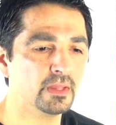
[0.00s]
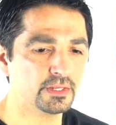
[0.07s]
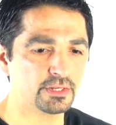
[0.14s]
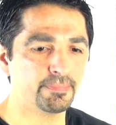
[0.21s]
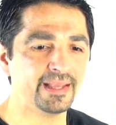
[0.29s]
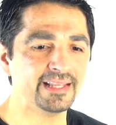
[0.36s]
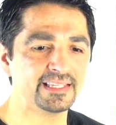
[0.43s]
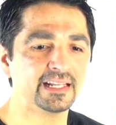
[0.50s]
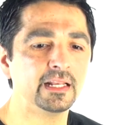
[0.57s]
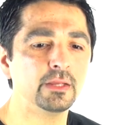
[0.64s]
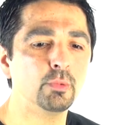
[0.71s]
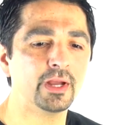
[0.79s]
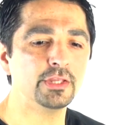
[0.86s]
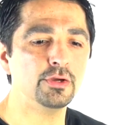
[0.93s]
So
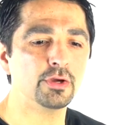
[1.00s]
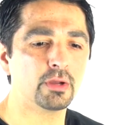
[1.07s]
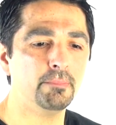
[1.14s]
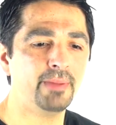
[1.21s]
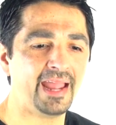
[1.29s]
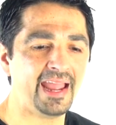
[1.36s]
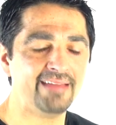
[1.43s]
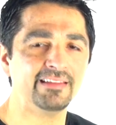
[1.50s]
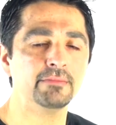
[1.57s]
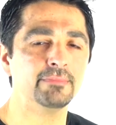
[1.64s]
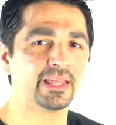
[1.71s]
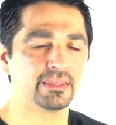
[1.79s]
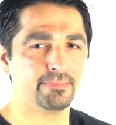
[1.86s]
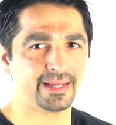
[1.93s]
basically, when you're comparing
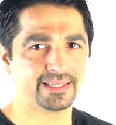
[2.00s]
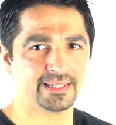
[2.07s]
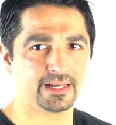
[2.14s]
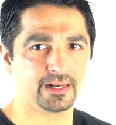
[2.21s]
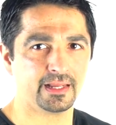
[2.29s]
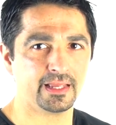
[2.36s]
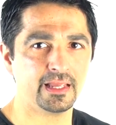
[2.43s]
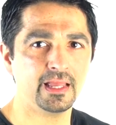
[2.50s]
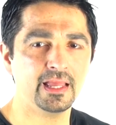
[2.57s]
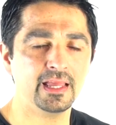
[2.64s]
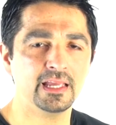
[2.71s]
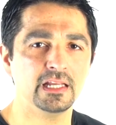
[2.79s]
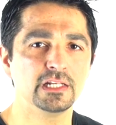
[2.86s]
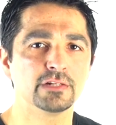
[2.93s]
mathematically
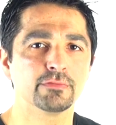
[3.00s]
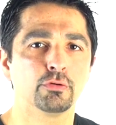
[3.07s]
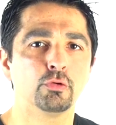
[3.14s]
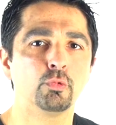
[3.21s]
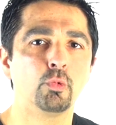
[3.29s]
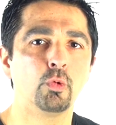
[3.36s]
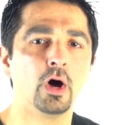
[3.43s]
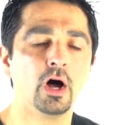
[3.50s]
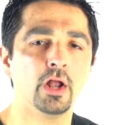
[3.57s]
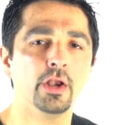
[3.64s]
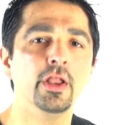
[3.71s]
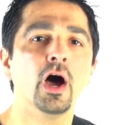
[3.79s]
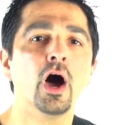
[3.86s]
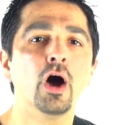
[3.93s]
interval
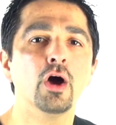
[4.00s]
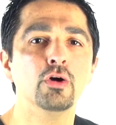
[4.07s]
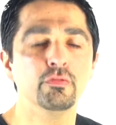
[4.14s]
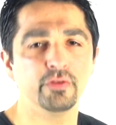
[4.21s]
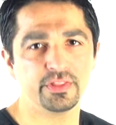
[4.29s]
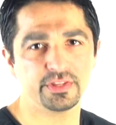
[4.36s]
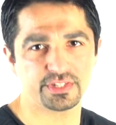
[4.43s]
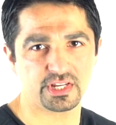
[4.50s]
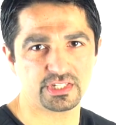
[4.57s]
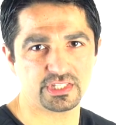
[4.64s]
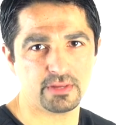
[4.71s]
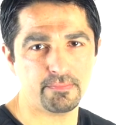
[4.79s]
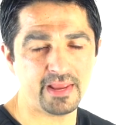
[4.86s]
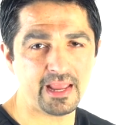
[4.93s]
one over the
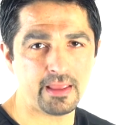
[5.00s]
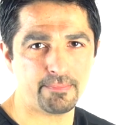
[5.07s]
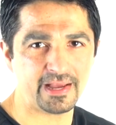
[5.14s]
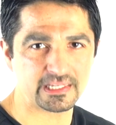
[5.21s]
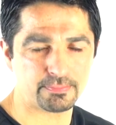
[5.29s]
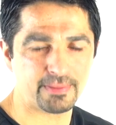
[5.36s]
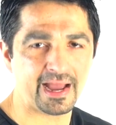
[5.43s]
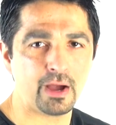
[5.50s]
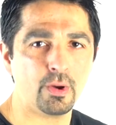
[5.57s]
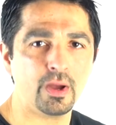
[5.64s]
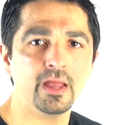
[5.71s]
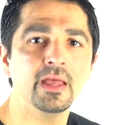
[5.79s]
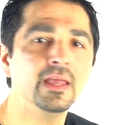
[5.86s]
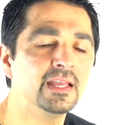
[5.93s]
60-minute best
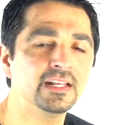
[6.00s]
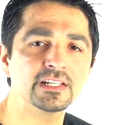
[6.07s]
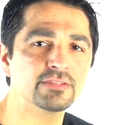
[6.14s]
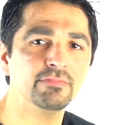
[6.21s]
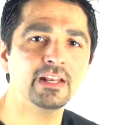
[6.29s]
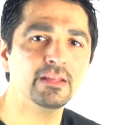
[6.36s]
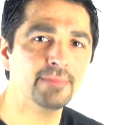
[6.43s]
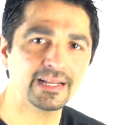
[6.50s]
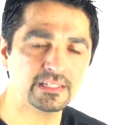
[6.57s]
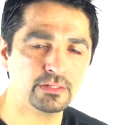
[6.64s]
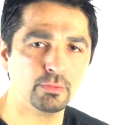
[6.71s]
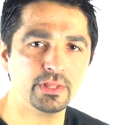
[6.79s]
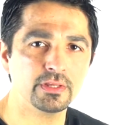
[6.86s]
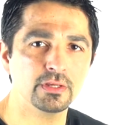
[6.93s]
power, it doesn't really
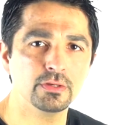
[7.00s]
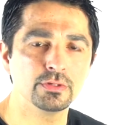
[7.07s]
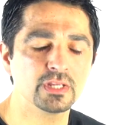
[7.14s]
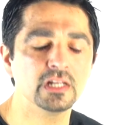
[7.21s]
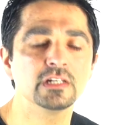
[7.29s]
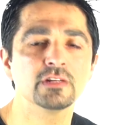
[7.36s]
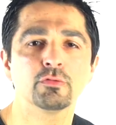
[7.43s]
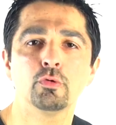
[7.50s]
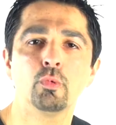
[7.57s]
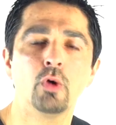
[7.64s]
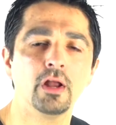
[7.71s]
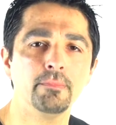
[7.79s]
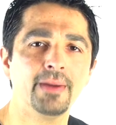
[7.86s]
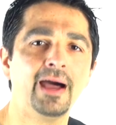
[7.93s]
matter whether you use interval
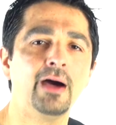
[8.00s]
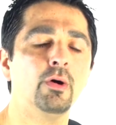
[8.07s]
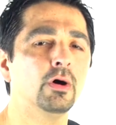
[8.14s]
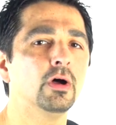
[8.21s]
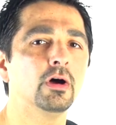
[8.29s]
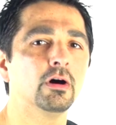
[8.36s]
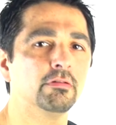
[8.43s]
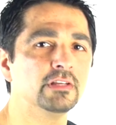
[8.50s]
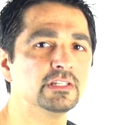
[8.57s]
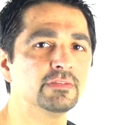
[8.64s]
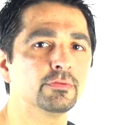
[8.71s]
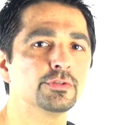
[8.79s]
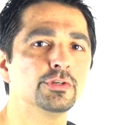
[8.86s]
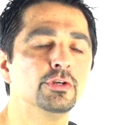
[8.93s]
one power or
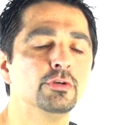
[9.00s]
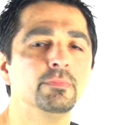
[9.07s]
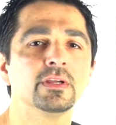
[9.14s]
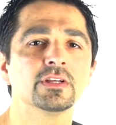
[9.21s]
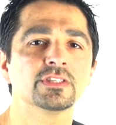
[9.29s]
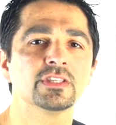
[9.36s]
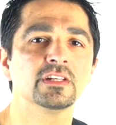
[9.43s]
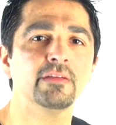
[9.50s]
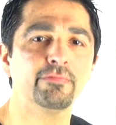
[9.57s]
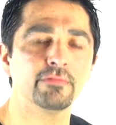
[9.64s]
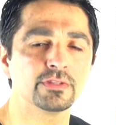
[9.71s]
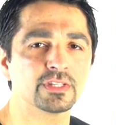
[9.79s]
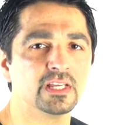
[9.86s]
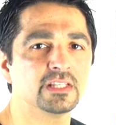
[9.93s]
interval two, because the
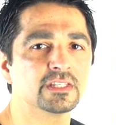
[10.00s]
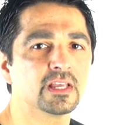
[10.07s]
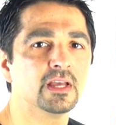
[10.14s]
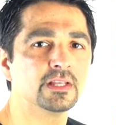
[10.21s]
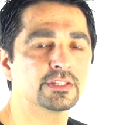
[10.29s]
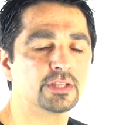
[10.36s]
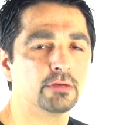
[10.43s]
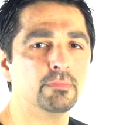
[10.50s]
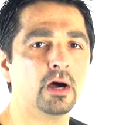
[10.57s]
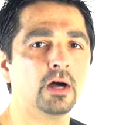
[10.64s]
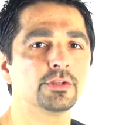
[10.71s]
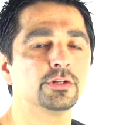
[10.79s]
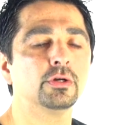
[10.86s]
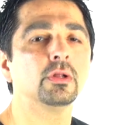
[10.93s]
difference is so
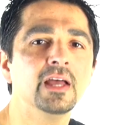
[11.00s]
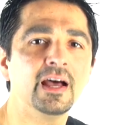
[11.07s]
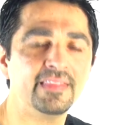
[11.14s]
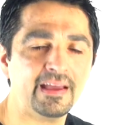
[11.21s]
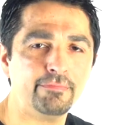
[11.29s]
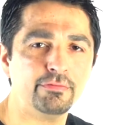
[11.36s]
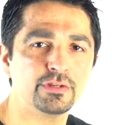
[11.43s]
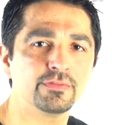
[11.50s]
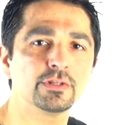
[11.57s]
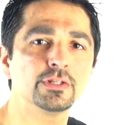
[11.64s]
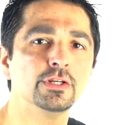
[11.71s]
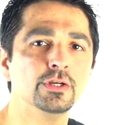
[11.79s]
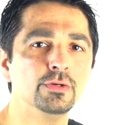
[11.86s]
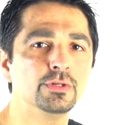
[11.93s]
marginal, and the average of the
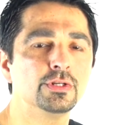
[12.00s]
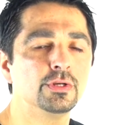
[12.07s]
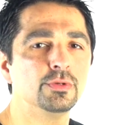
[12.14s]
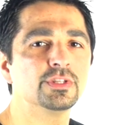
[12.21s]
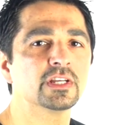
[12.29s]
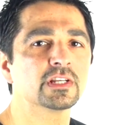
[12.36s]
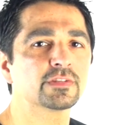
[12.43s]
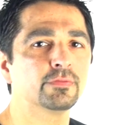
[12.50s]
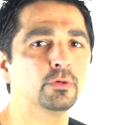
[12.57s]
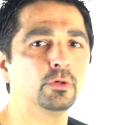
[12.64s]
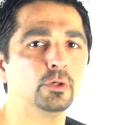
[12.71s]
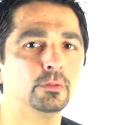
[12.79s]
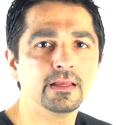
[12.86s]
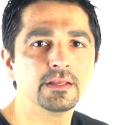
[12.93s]
two,
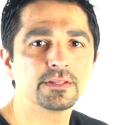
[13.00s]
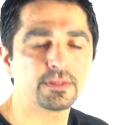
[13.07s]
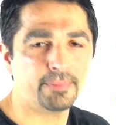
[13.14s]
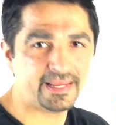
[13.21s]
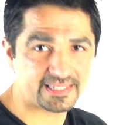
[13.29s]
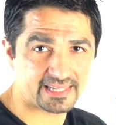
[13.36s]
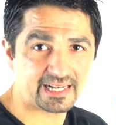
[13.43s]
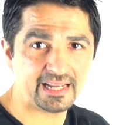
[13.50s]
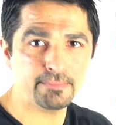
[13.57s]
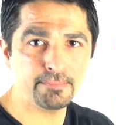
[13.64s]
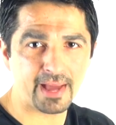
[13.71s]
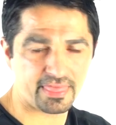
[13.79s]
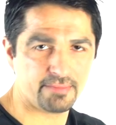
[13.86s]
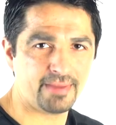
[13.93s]
264. So basically,
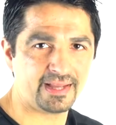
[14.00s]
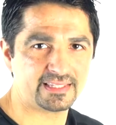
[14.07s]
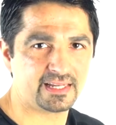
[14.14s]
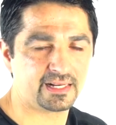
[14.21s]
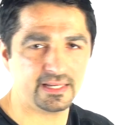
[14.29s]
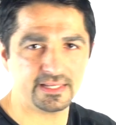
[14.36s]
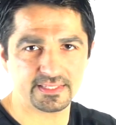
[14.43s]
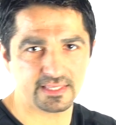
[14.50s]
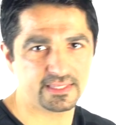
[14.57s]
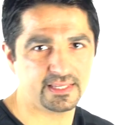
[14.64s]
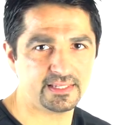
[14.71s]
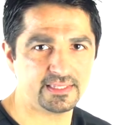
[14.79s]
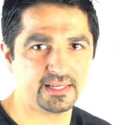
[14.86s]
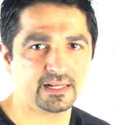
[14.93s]
mathematically,
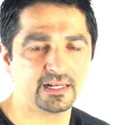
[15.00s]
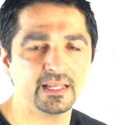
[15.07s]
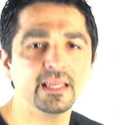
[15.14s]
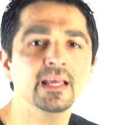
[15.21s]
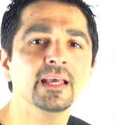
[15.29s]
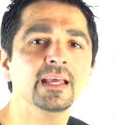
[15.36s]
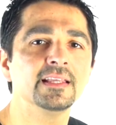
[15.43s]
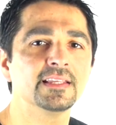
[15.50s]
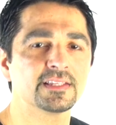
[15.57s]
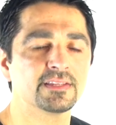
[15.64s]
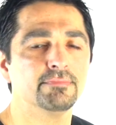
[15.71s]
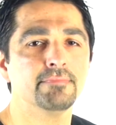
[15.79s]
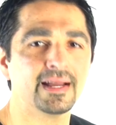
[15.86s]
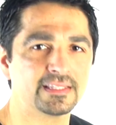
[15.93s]
statistically, it
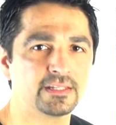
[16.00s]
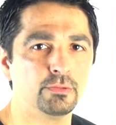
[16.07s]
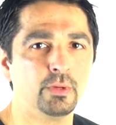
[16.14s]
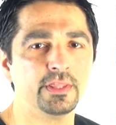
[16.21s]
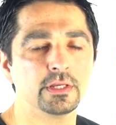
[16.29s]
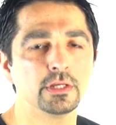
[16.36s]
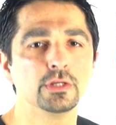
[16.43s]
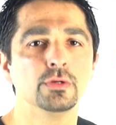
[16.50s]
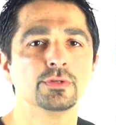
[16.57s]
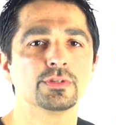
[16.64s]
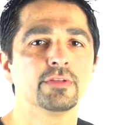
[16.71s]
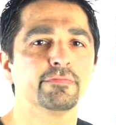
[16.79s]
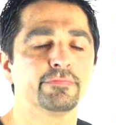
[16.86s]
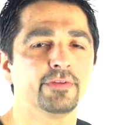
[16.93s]
doesn't matter whether you use
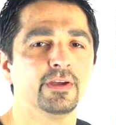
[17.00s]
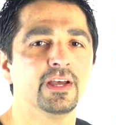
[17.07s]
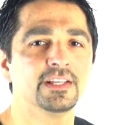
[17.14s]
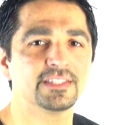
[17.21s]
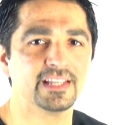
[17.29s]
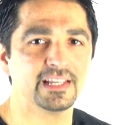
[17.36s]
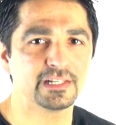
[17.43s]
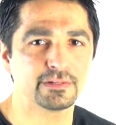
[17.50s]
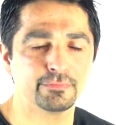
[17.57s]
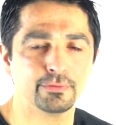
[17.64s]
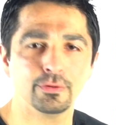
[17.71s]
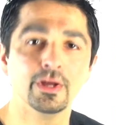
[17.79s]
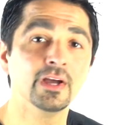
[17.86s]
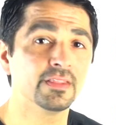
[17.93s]
the first
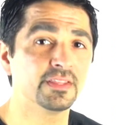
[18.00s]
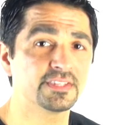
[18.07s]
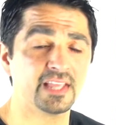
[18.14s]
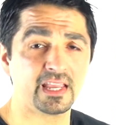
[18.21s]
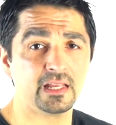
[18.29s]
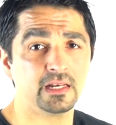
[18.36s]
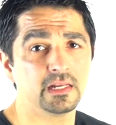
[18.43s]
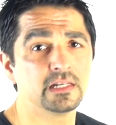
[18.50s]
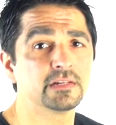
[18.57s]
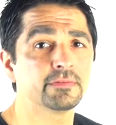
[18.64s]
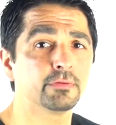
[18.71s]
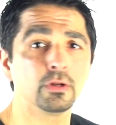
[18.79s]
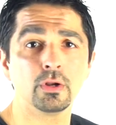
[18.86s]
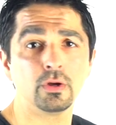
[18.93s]
interval, the second interval,
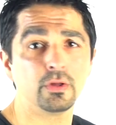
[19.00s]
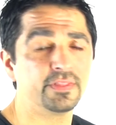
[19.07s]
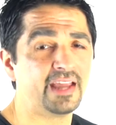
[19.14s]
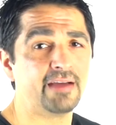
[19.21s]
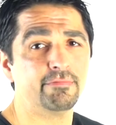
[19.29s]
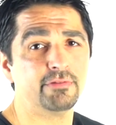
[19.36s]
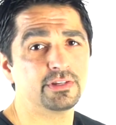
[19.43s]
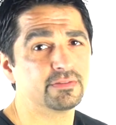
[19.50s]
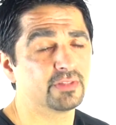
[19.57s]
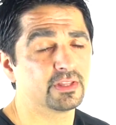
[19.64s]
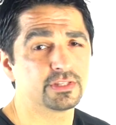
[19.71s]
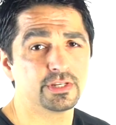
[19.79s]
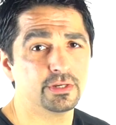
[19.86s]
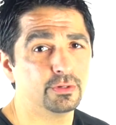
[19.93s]
or the average of the
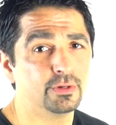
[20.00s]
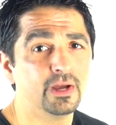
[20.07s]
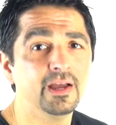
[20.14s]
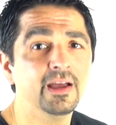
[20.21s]
two.